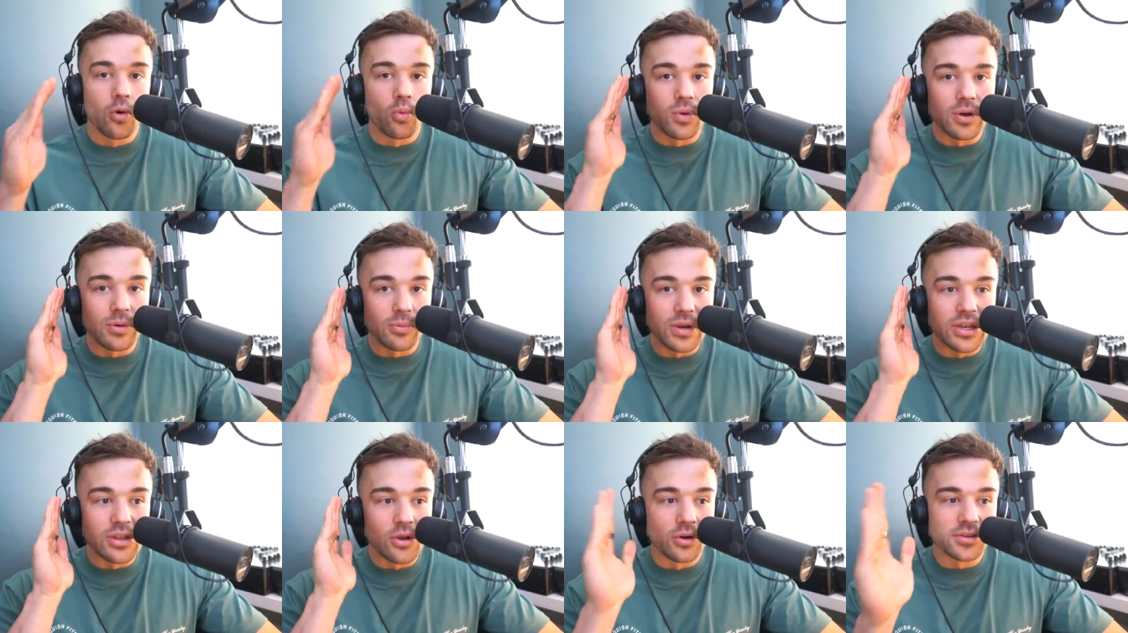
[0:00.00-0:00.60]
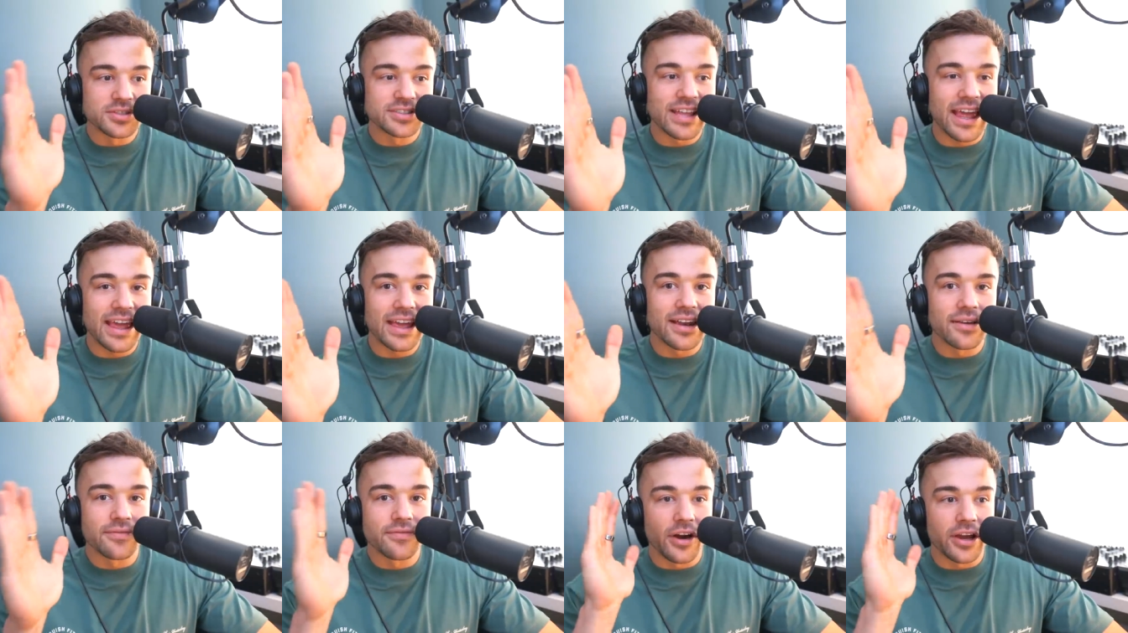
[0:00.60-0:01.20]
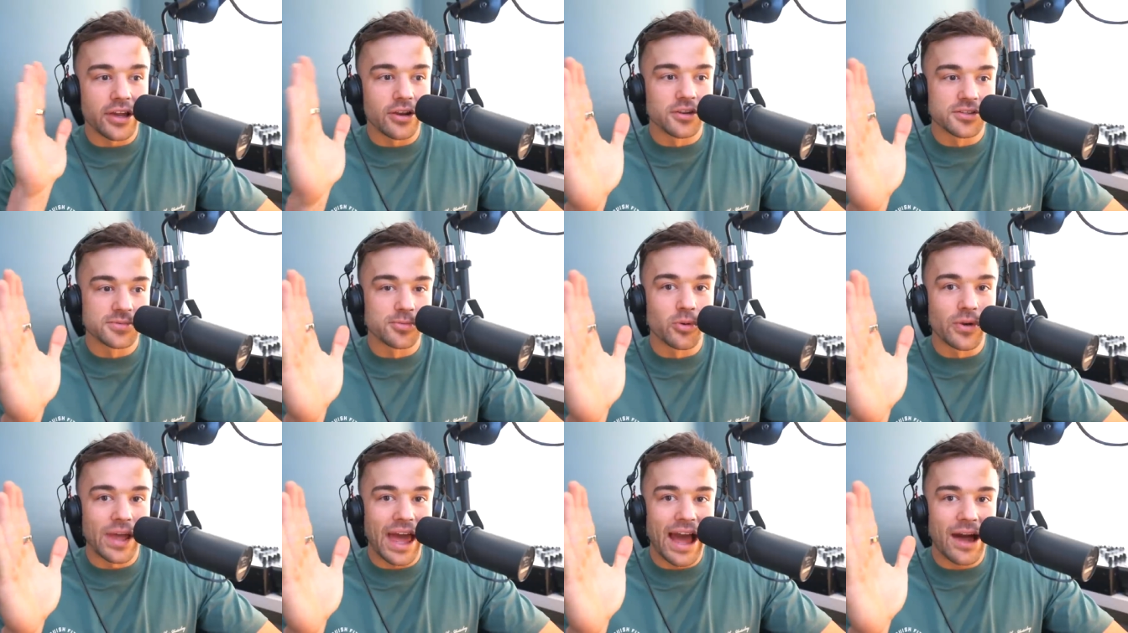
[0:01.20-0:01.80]
we're, we're not staying in a fucking
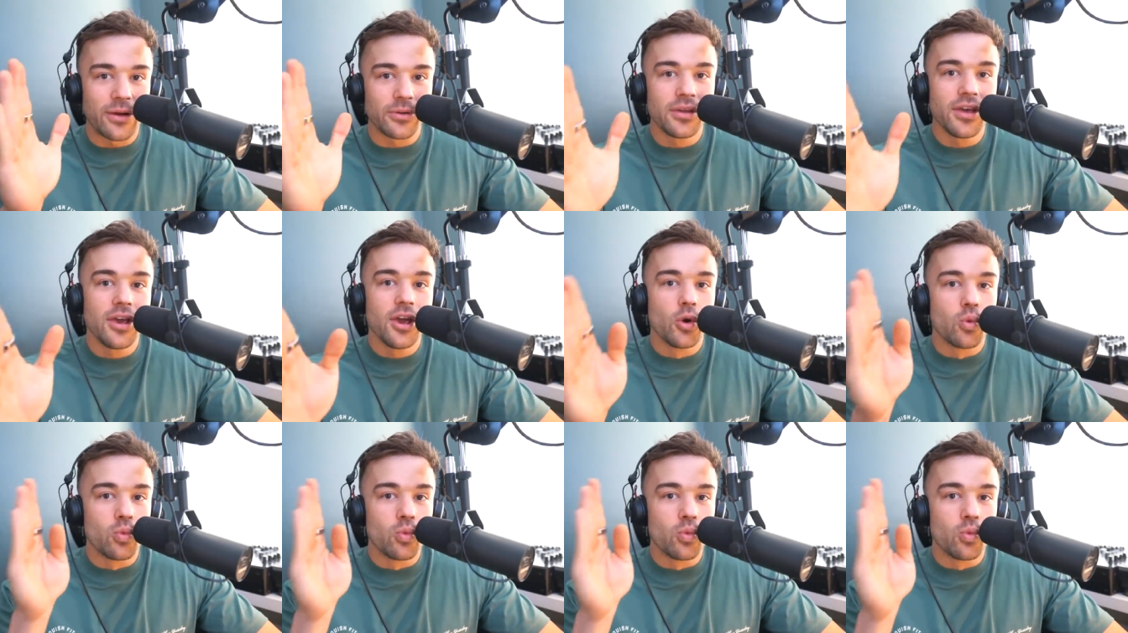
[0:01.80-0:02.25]
hospital gown.